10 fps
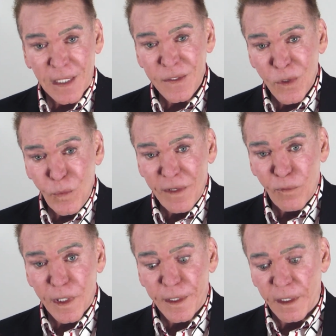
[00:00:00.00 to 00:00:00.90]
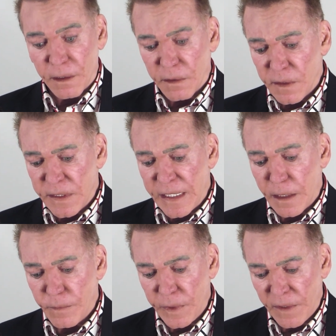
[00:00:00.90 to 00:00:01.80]
So we have work set
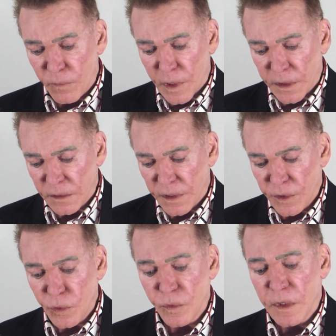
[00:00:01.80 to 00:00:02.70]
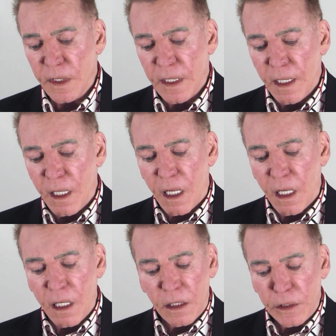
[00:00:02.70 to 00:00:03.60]
up. We have work to do.
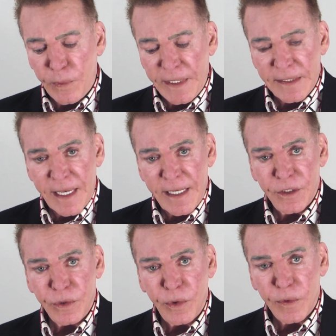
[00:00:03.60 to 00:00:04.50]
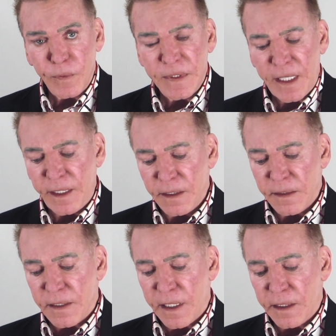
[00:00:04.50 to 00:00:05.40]
Uh, Louise Hay, as you know, said,
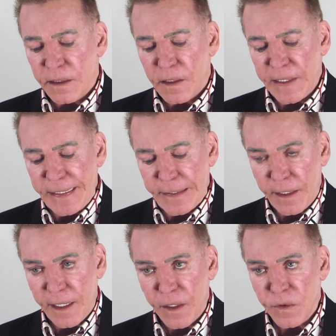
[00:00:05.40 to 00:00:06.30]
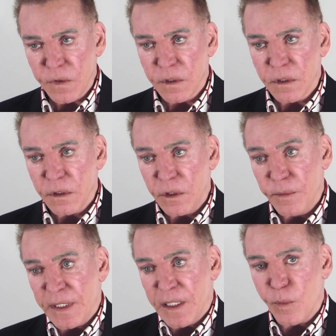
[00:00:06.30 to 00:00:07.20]
it's like cleaning a house. You
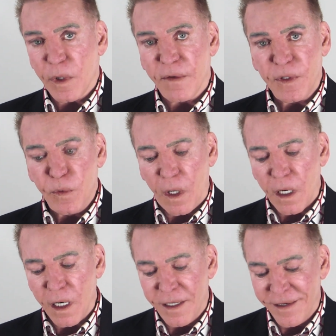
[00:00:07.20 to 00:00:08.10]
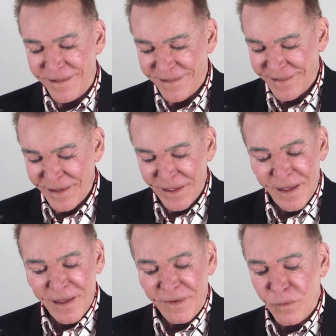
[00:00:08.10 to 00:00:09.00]
begin wherever you are.
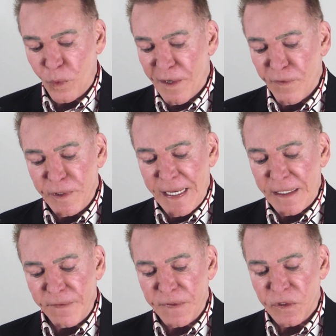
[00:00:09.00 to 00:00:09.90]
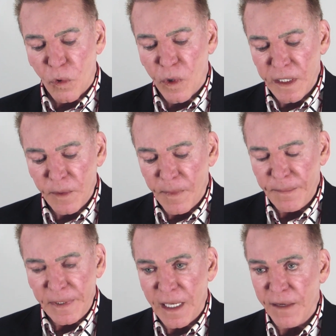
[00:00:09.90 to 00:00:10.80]
Whatever negative story you might
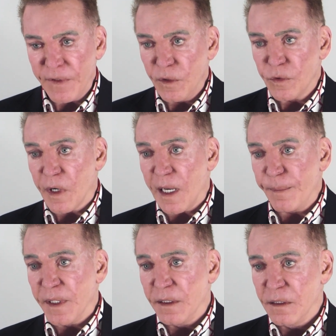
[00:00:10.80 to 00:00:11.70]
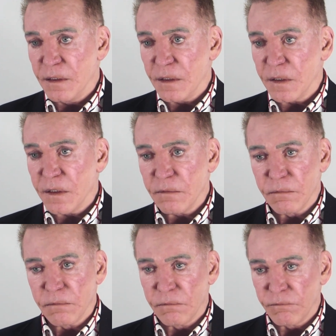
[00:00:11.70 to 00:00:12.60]
be having, you drop it. Just
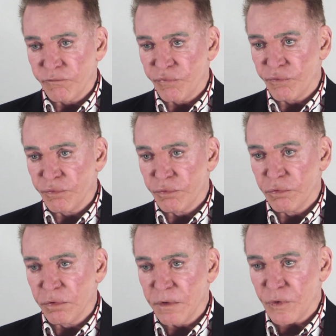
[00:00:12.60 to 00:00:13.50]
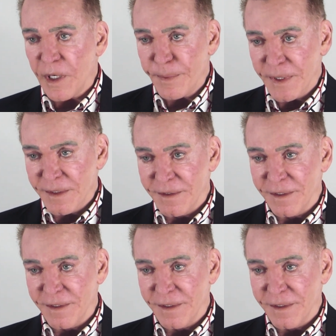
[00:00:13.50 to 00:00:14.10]
drop it.